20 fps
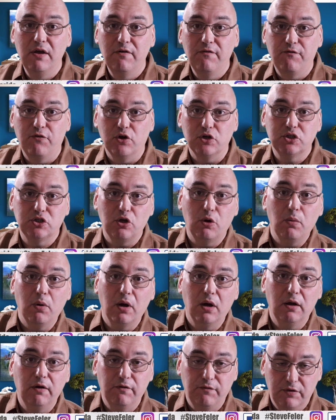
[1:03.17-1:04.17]
first
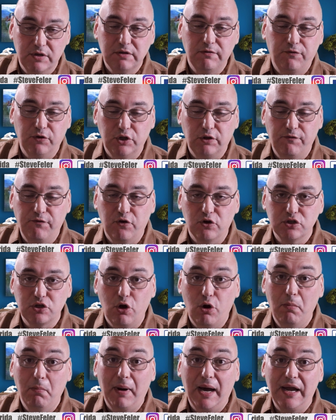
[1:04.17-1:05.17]
home for the first
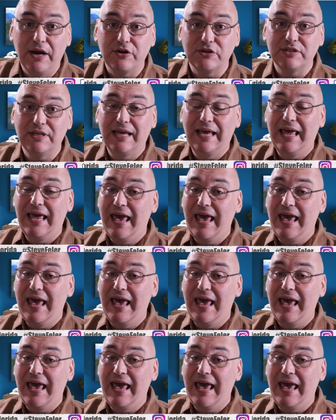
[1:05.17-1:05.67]
home buyers?